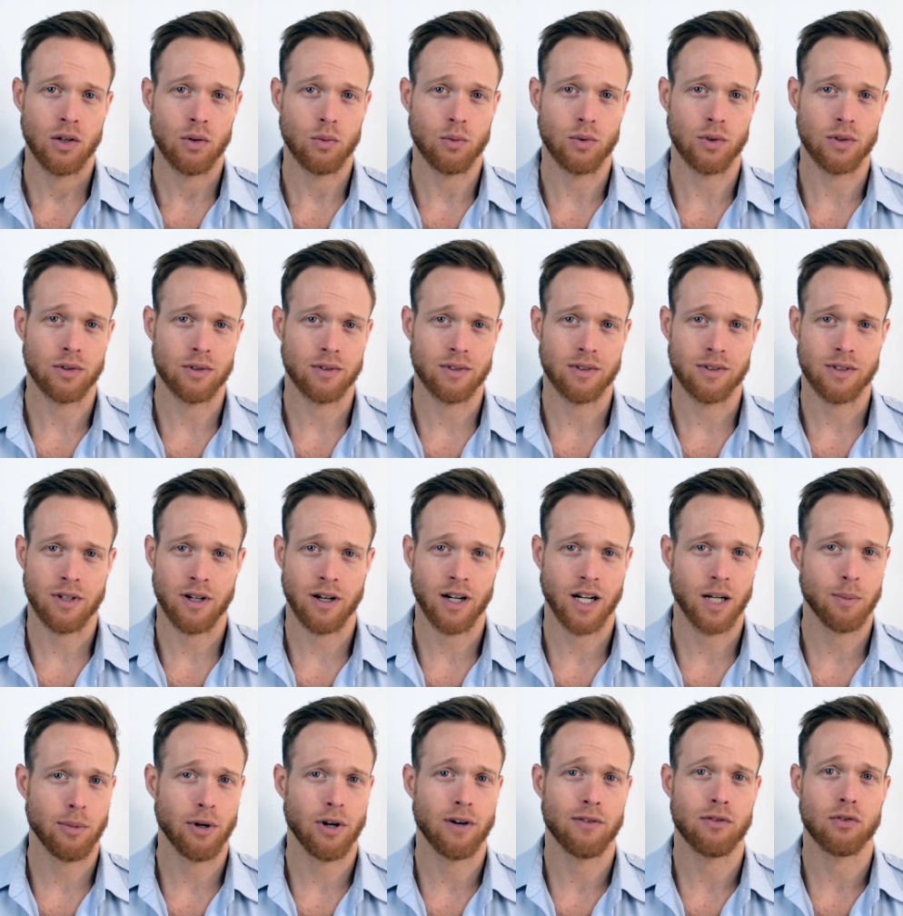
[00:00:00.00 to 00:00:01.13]
We'll talk
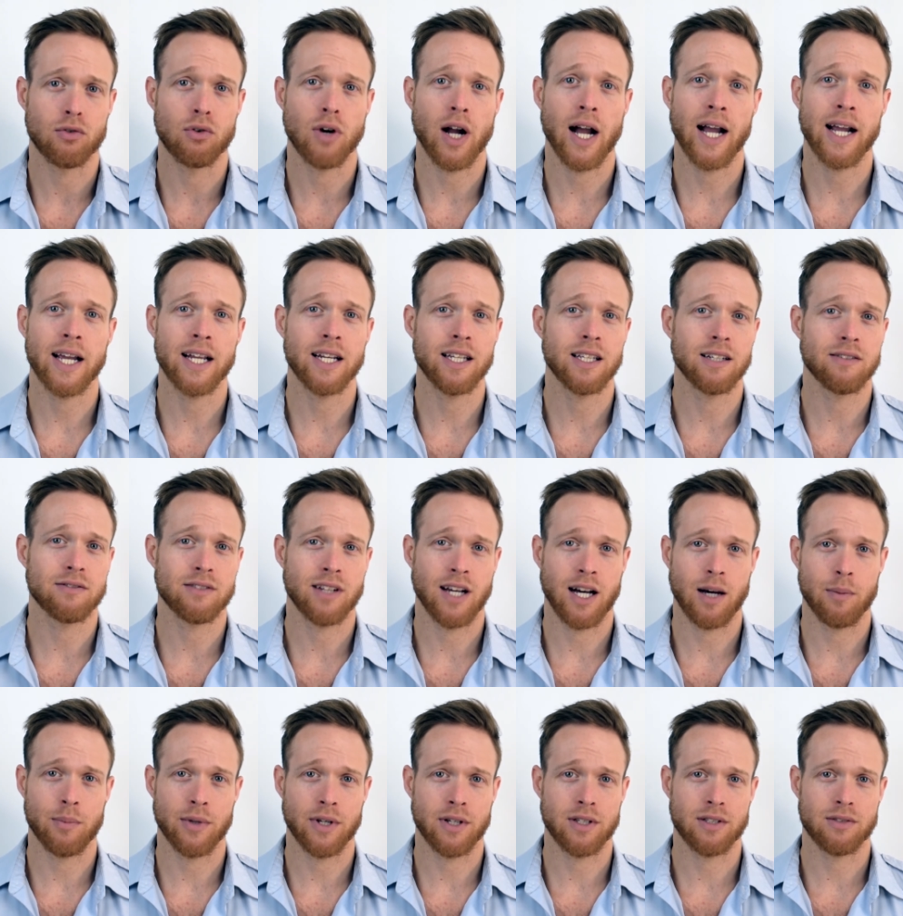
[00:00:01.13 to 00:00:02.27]
about a variety of
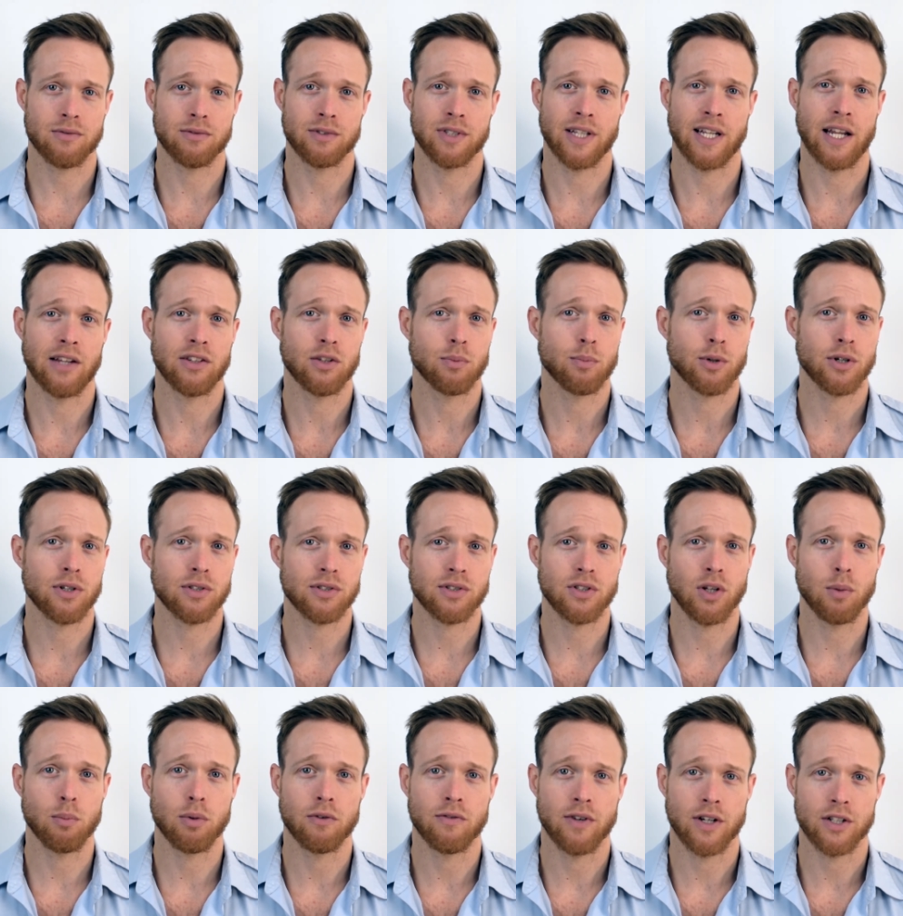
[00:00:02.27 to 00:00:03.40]
topics relating to personal
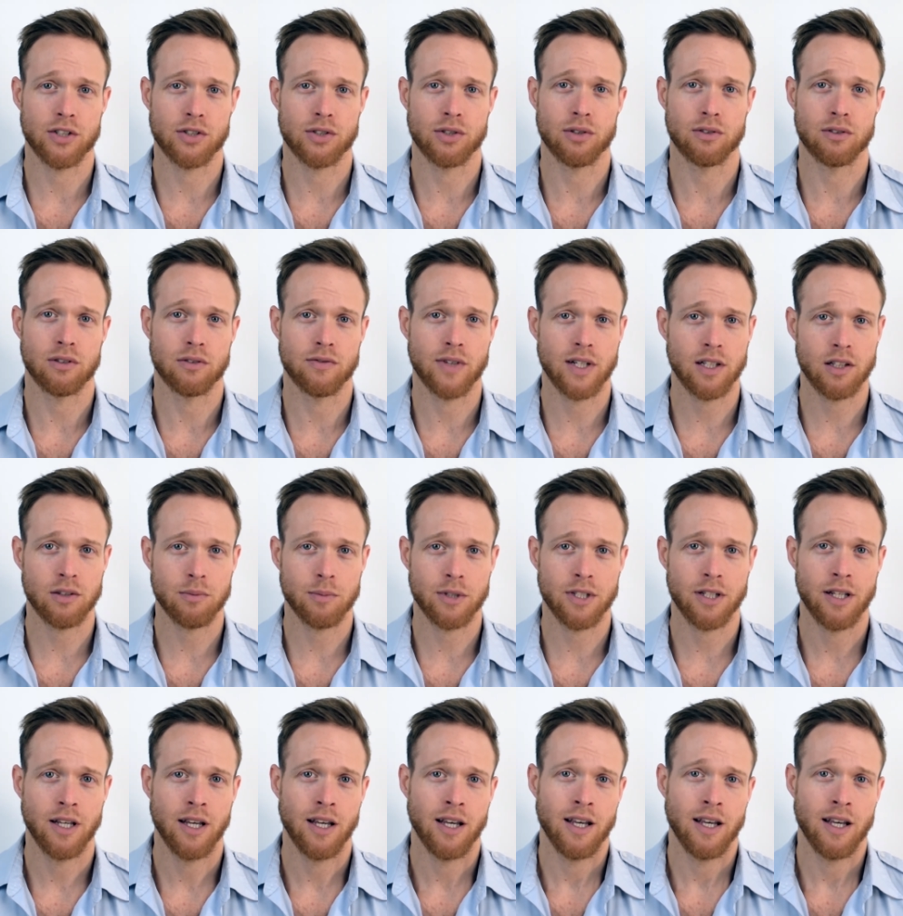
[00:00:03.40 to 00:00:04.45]
and professional development.